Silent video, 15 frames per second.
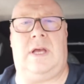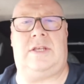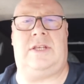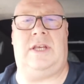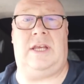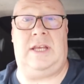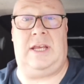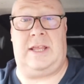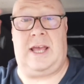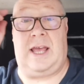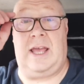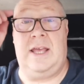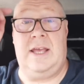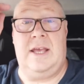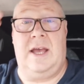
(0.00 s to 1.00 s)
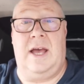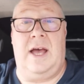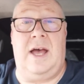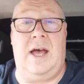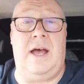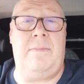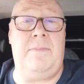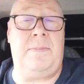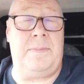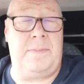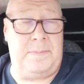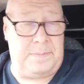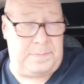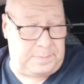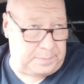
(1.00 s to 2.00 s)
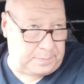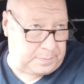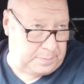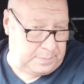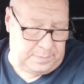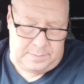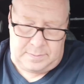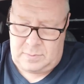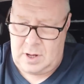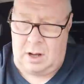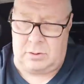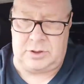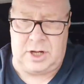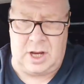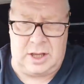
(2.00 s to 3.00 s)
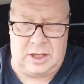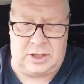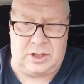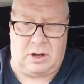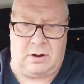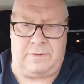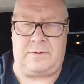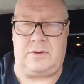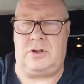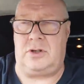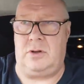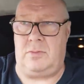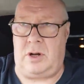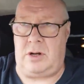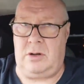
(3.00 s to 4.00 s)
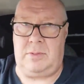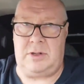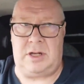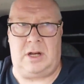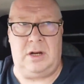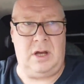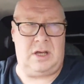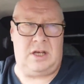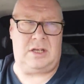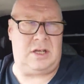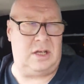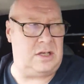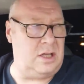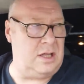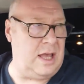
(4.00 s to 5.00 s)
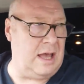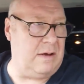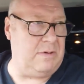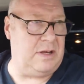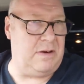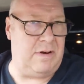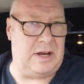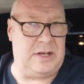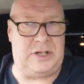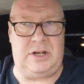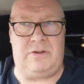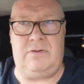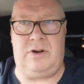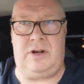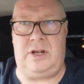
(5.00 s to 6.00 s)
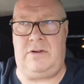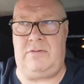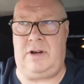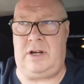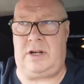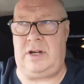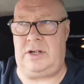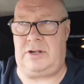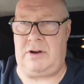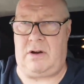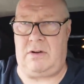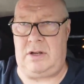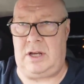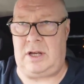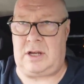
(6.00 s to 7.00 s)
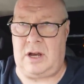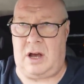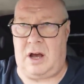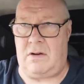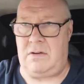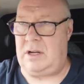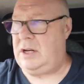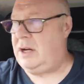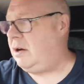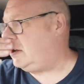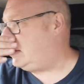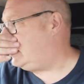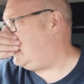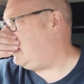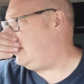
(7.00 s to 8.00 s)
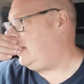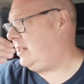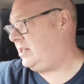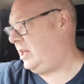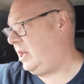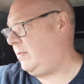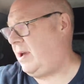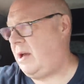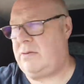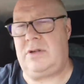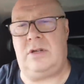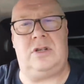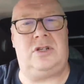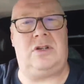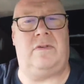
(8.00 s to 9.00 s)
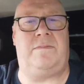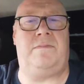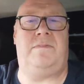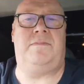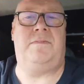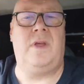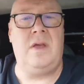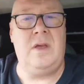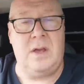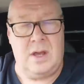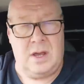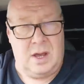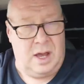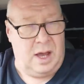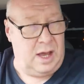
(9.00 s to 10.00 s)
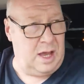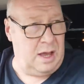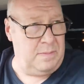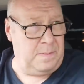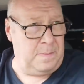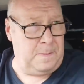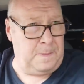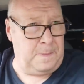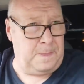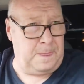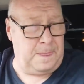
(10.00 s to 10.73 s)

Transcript: That's it. You're there. Um, I'll turn this off because somebody will be saying, oh, you're sitting there with your engine running, you're in control of your car and you're not uh, your seatbelt and stuff. Um,